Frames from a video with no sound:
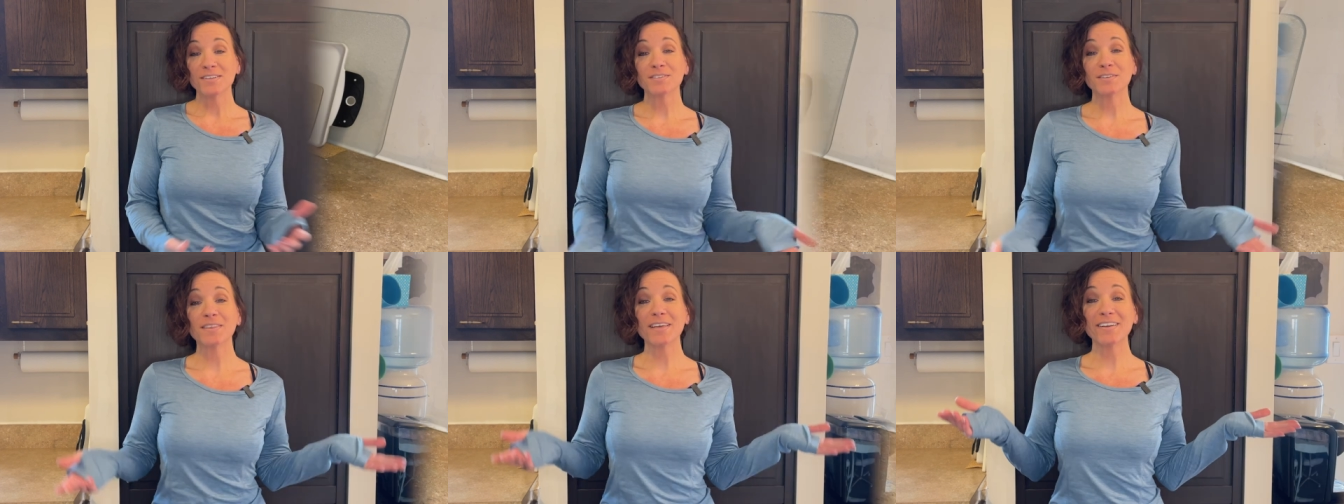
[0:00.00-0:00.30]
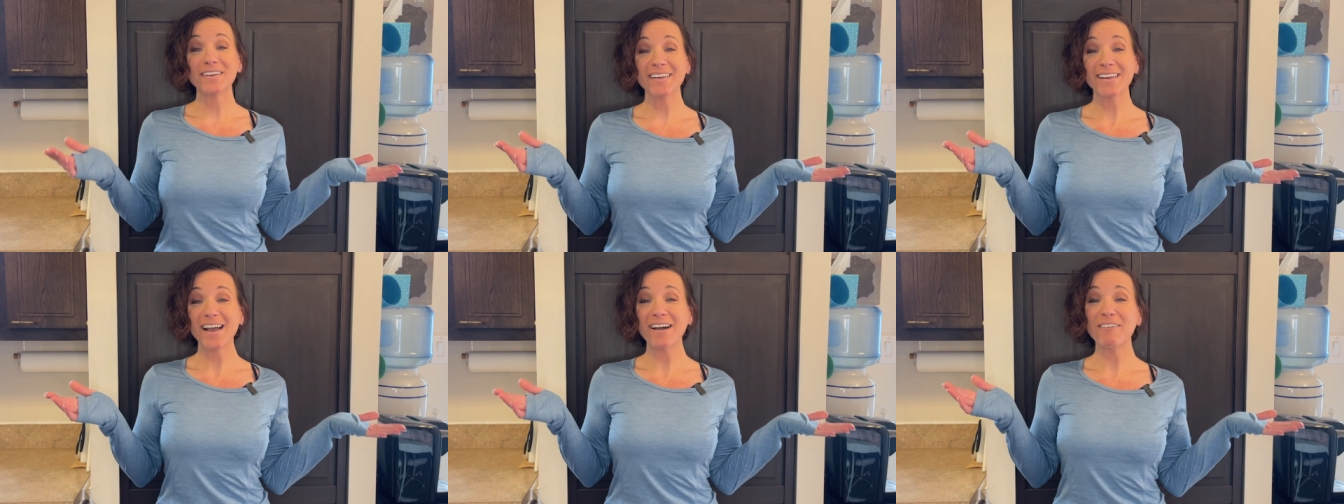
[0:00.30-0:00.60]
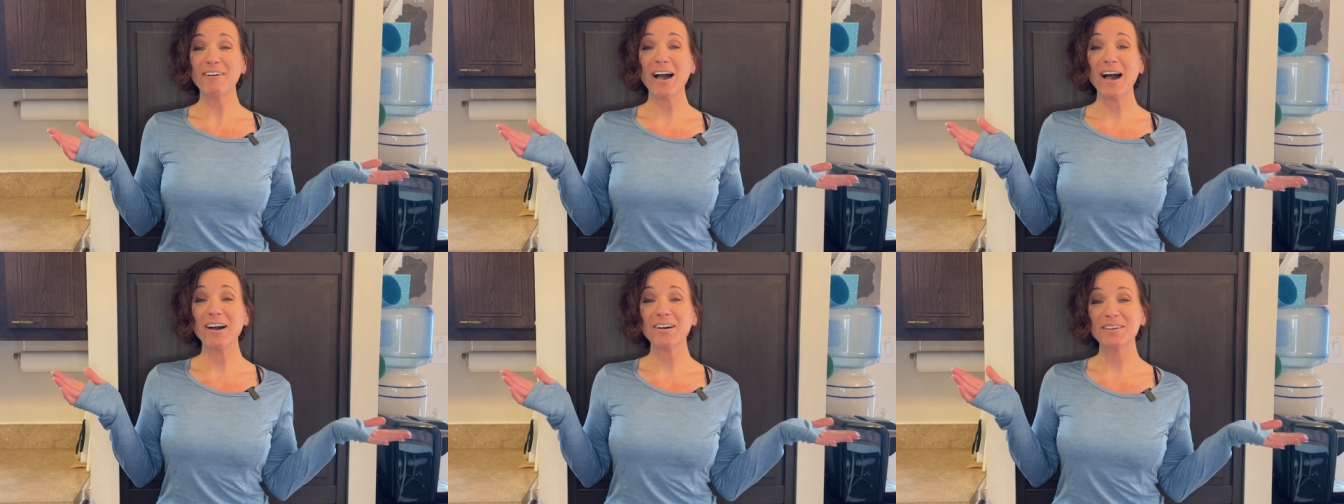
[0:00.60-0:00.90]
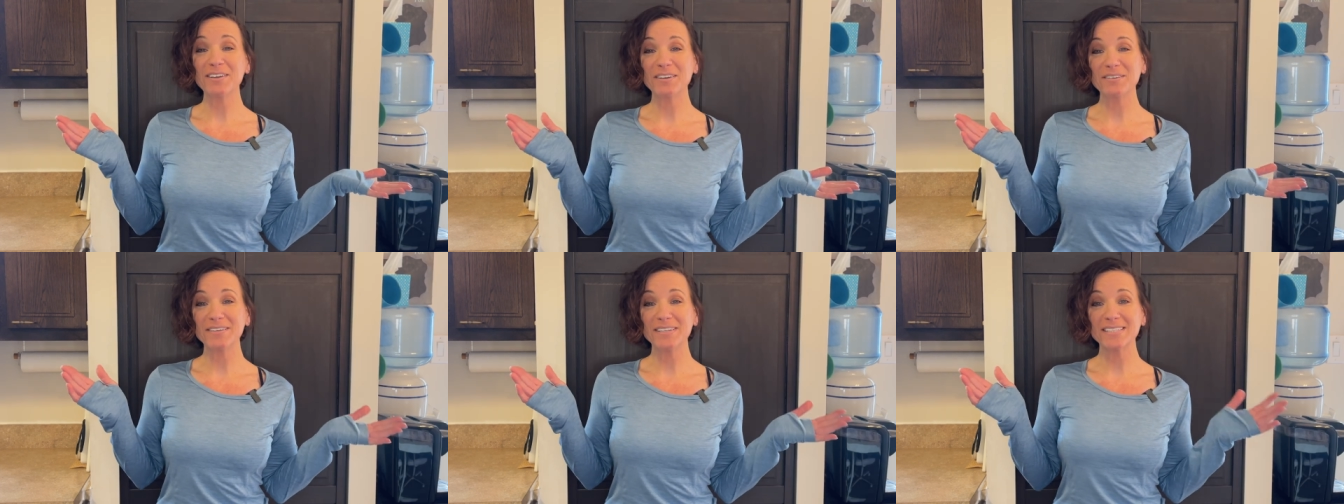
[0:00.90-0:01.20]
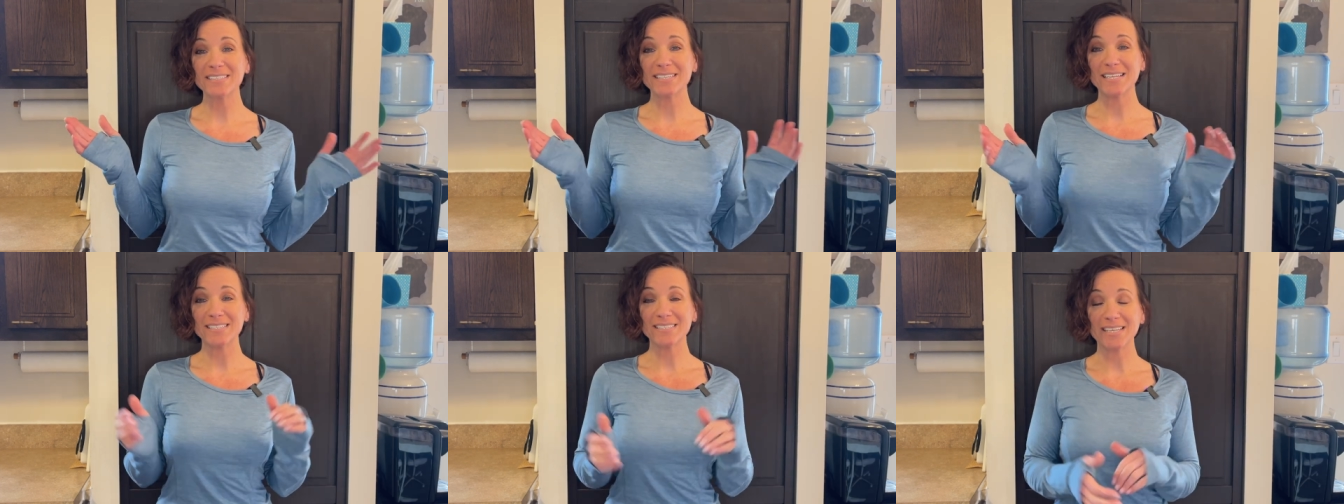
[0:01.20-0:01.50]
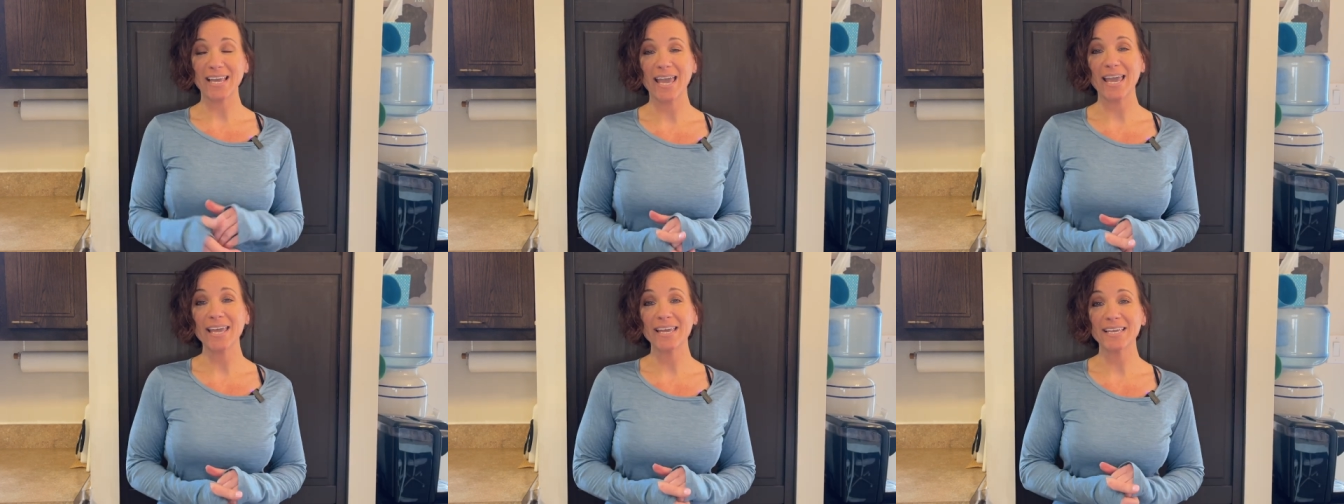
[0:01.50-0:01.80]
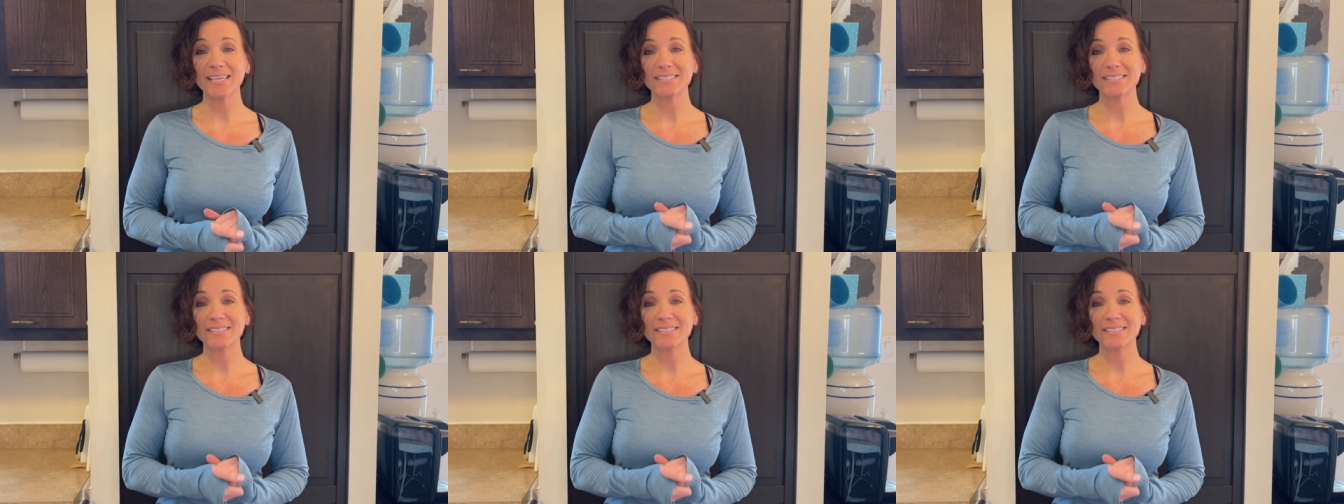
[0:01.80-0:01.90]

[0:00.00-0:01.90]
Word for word: So there you go. How cute is this cake?